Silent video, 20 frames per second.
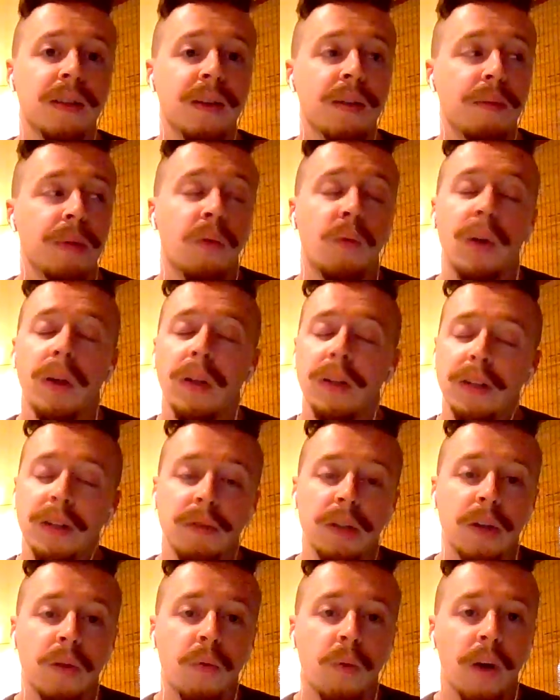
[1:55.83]
I've been
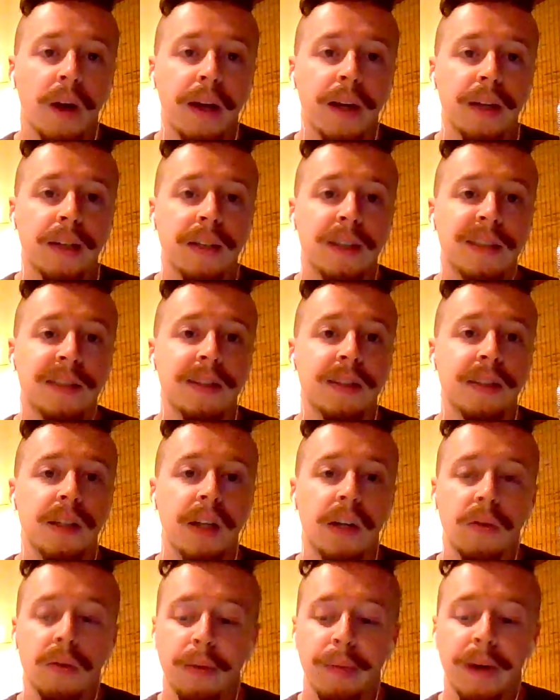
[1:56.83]
relatively quiet, just in
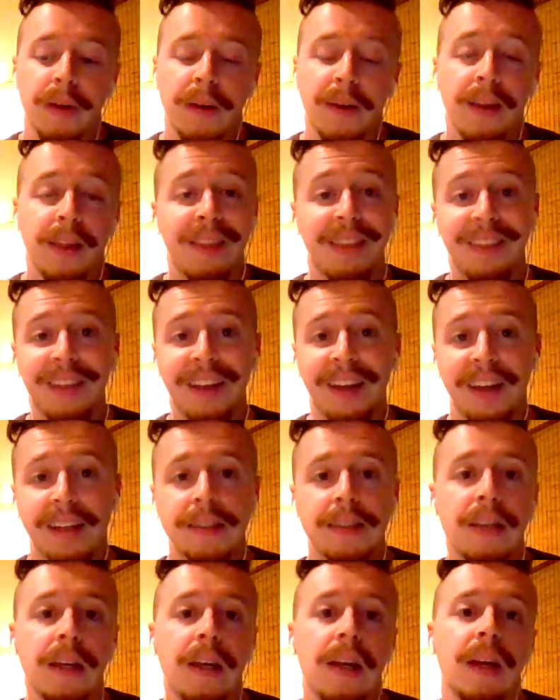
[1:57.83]
general about
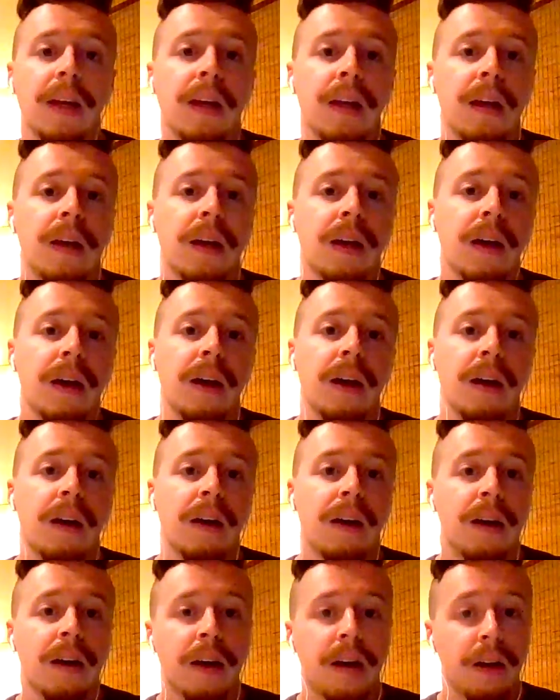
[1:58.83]
things,
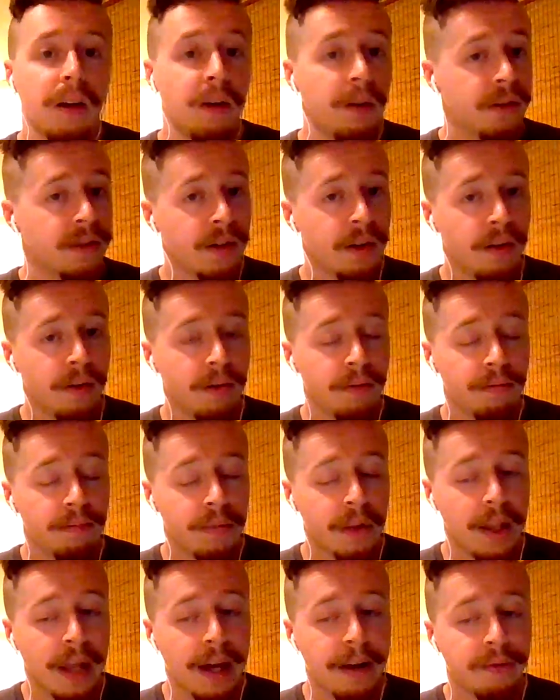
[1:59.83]
and I also
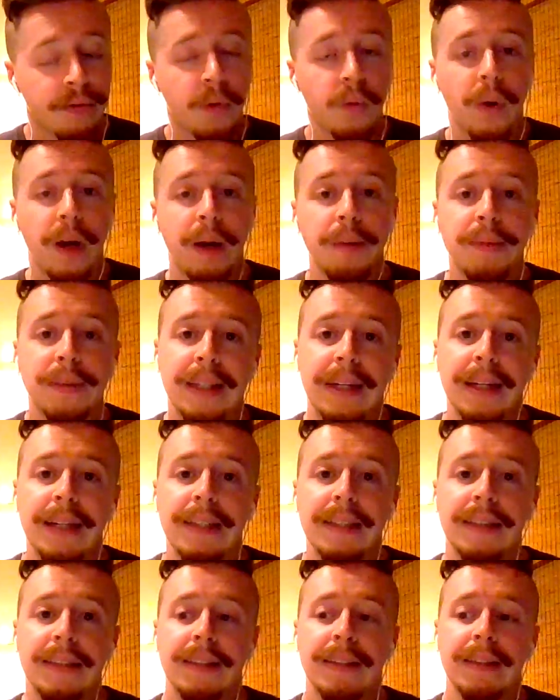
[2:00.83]
left the
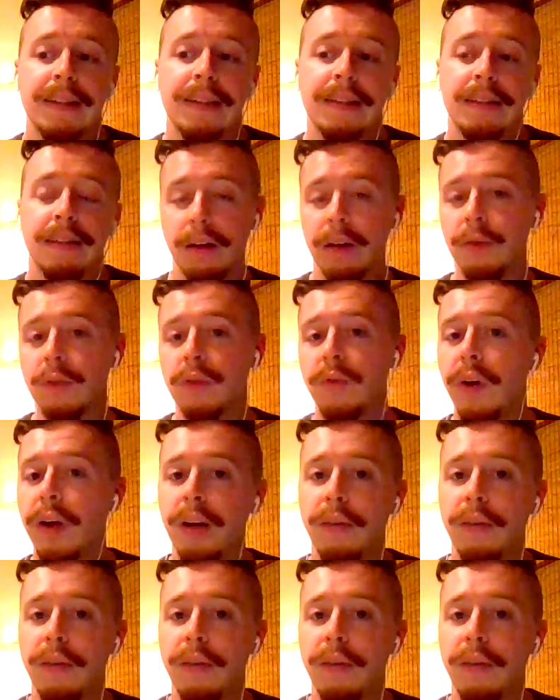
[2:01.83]
websites that I was writing